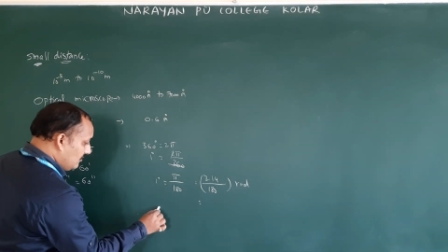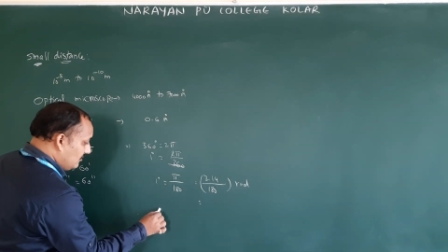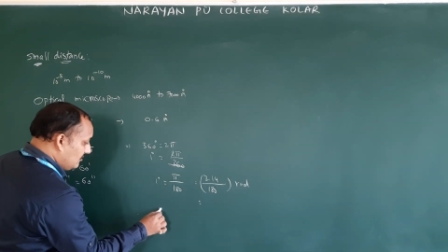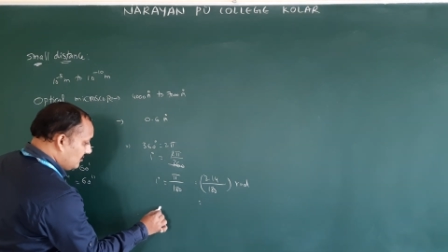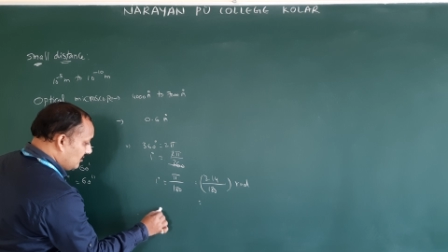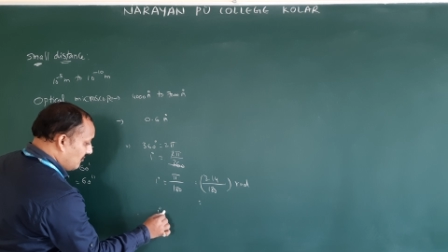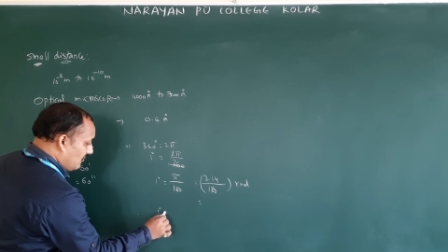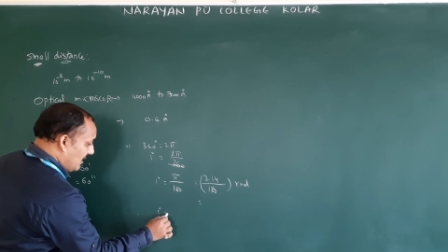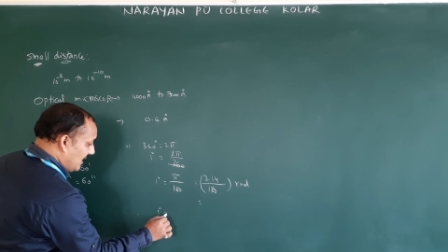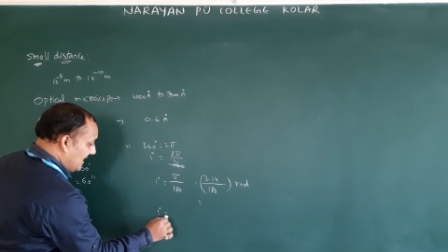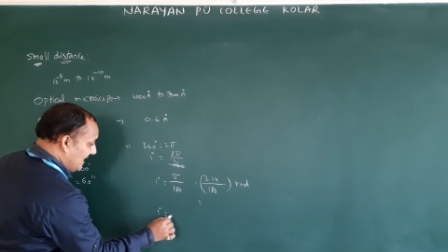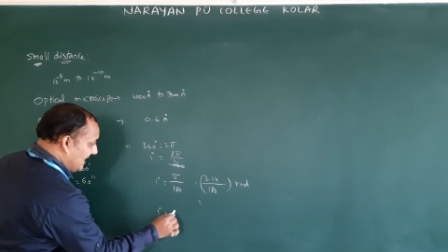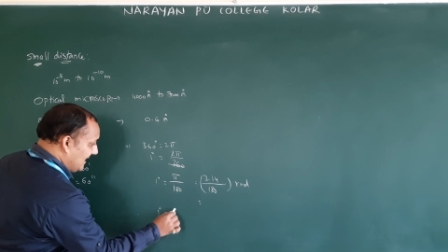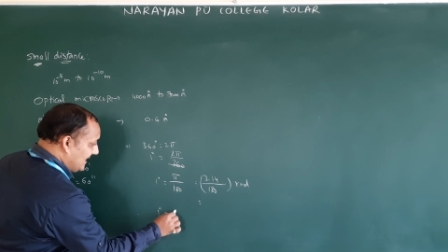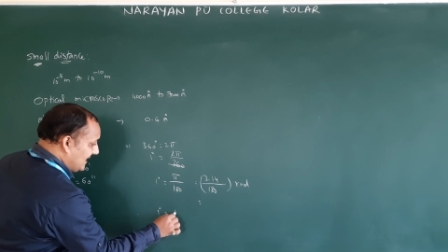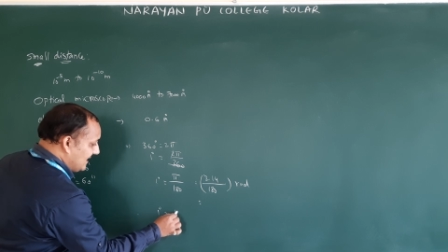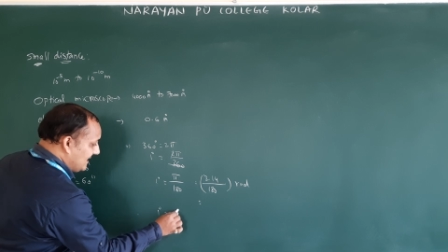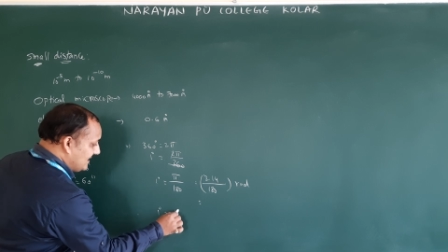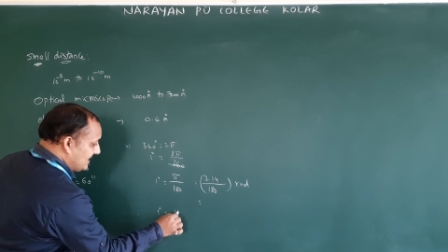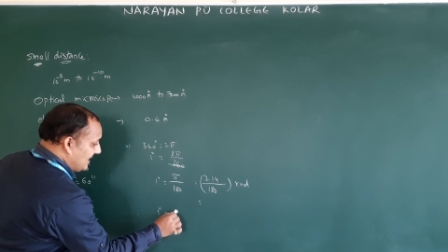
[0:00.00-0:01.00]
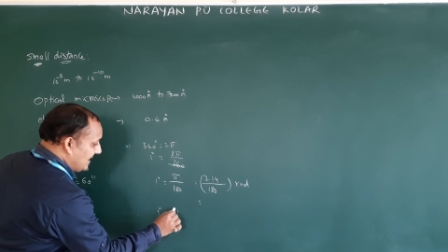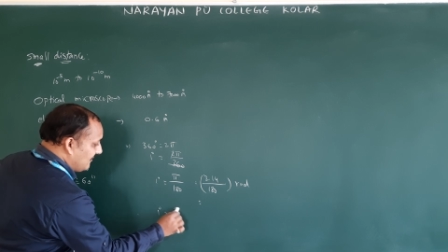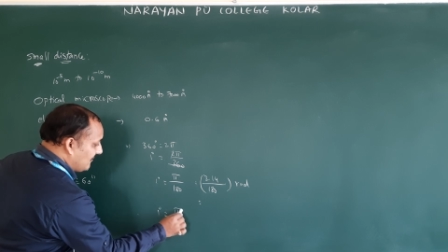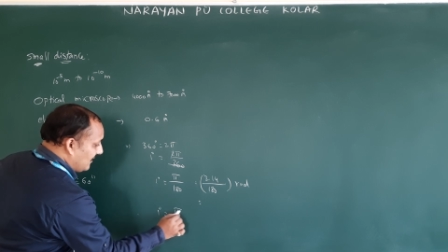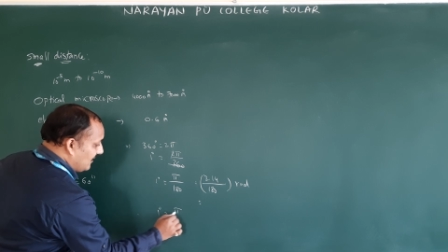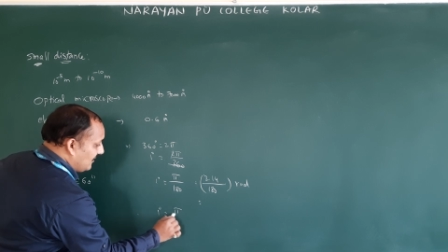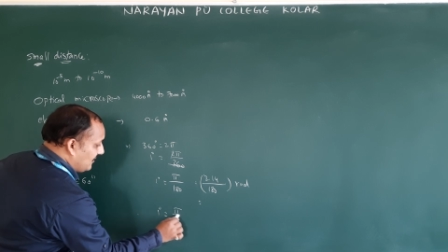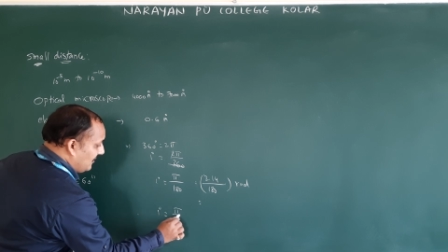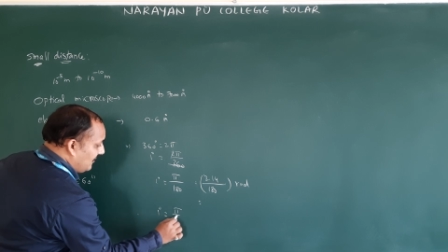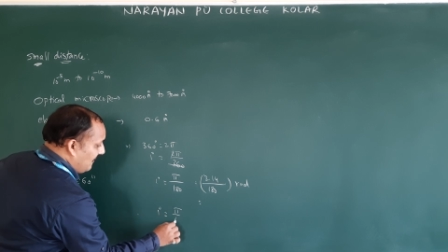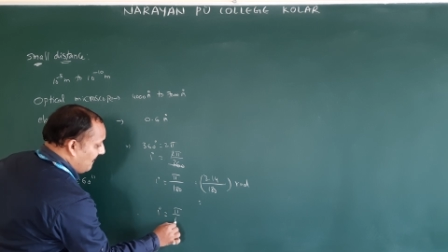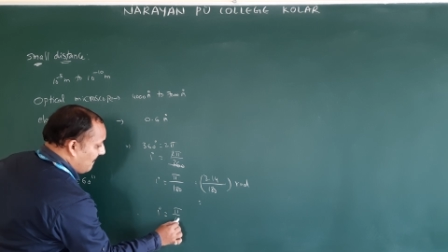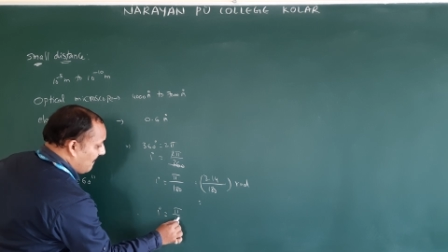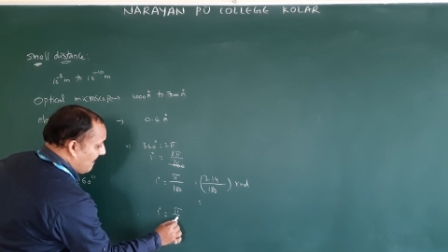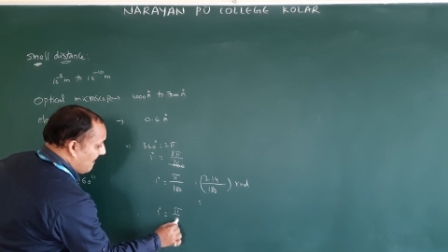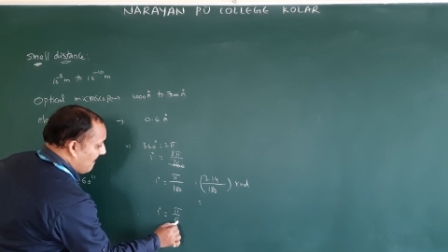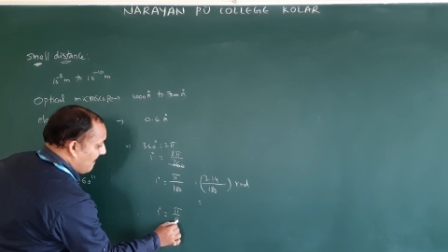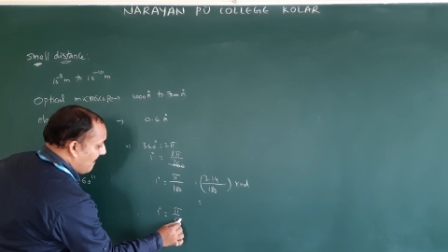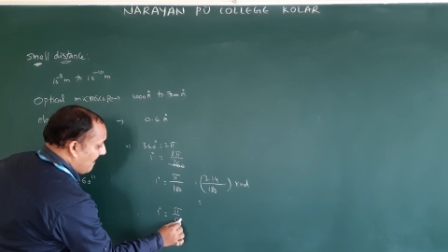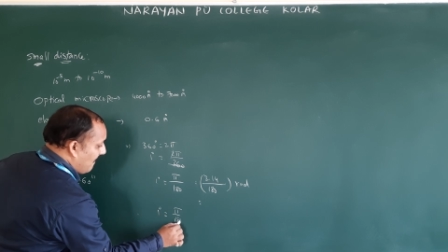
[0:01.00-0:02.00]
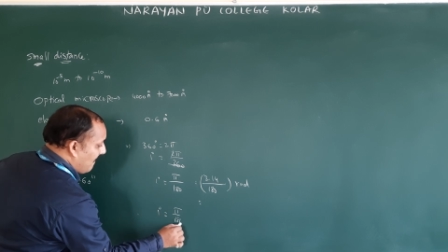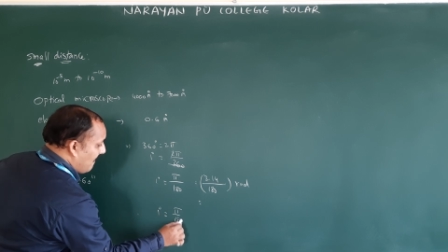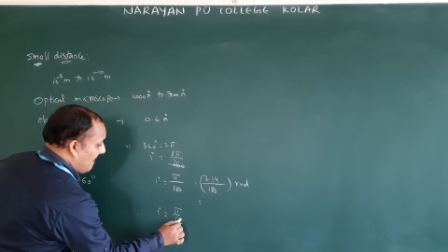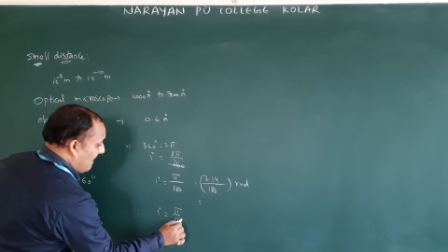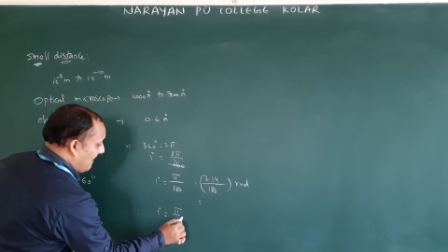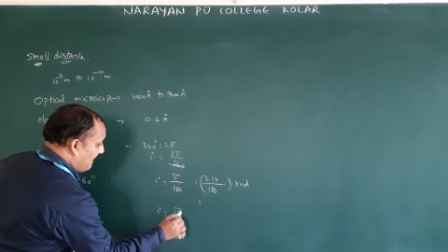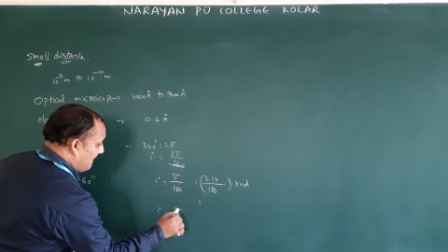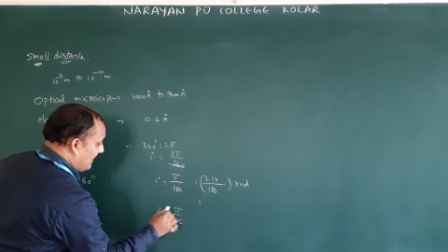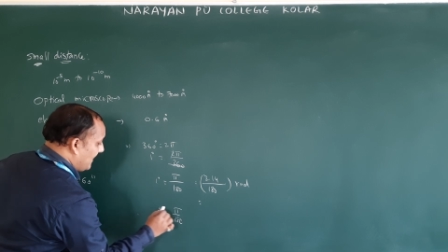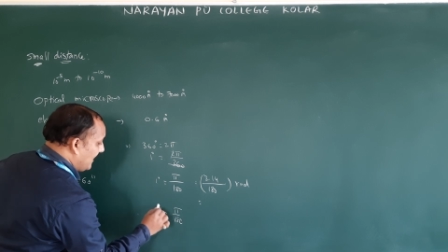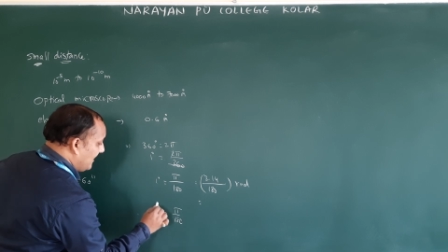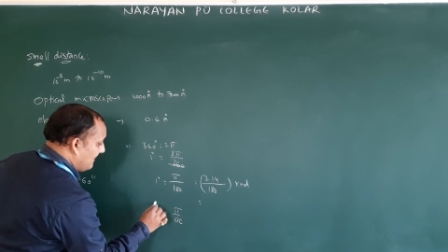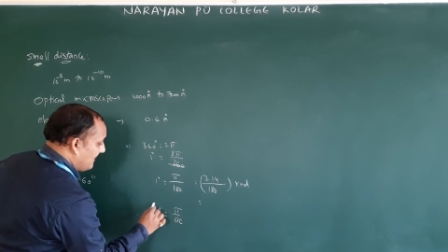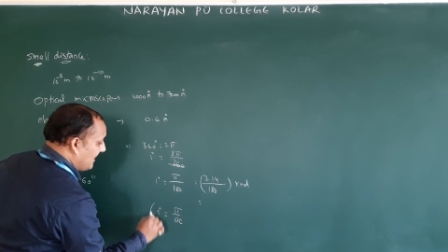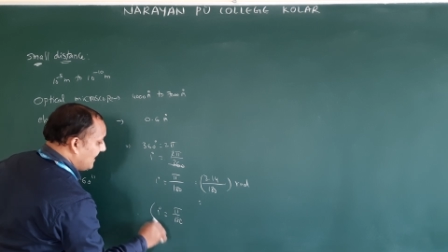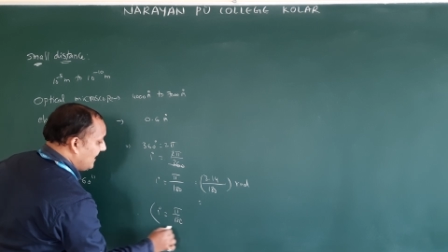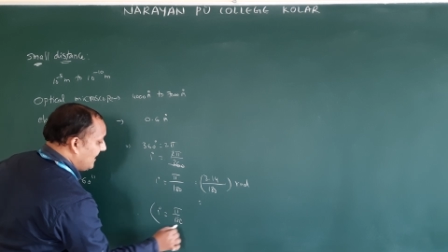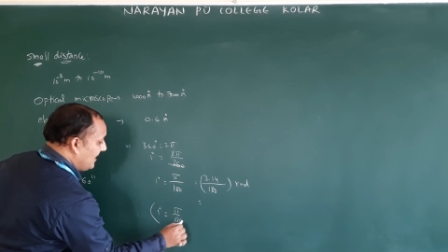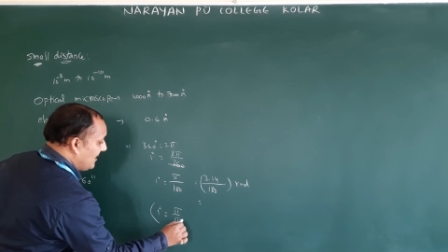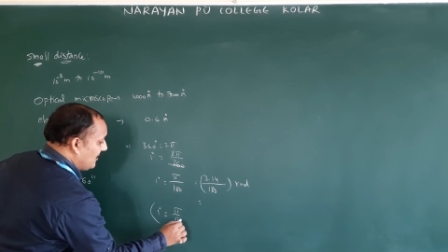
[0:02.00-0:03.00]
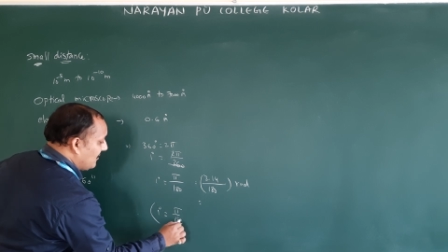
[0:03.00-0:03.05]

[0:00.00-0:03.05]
So 1 degree is equal to pi by